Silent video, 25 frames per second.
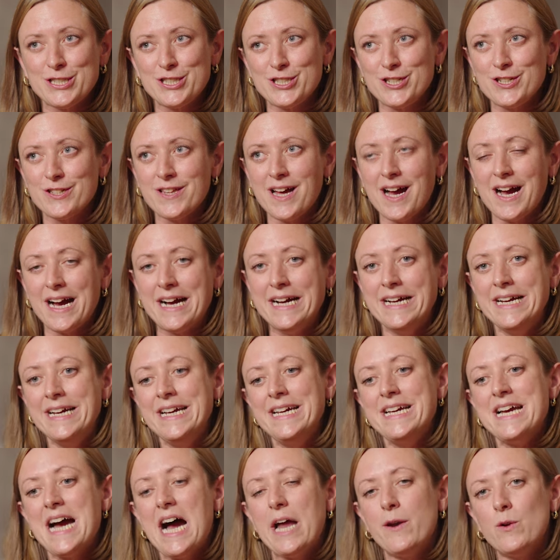to do that,
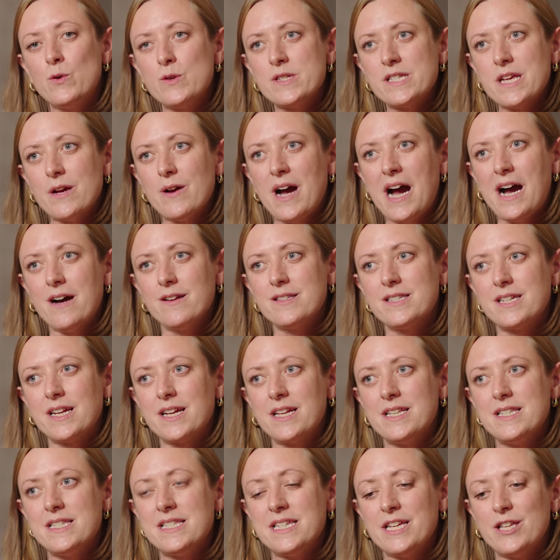and also how to
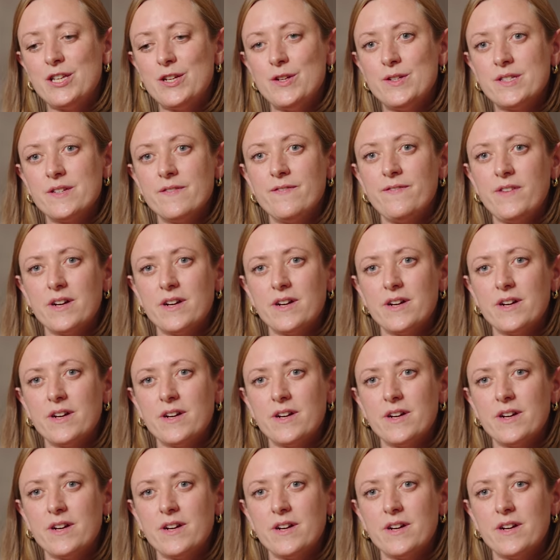continue to